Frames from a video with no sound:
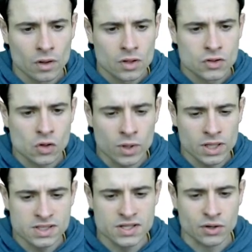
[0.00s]
So what is
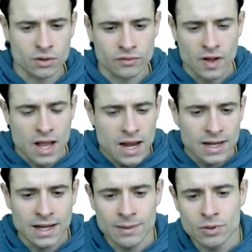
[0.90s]
this curve?
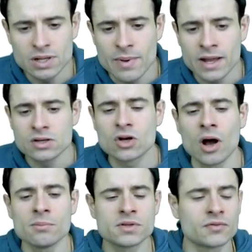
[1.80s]
Labor demand
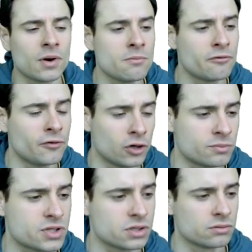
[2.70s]
comes from
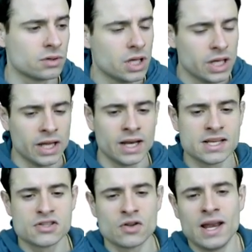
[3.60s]
firms. It
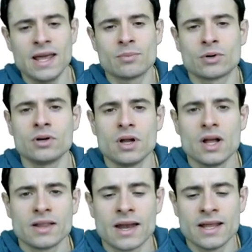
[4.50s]
is the labor
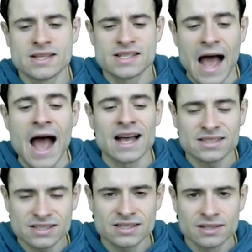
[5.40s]
that is
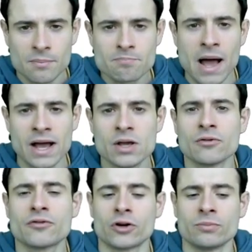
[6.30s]
asked by a
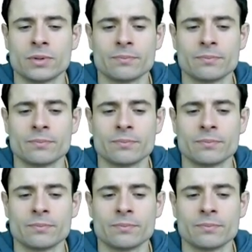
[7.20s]
firm.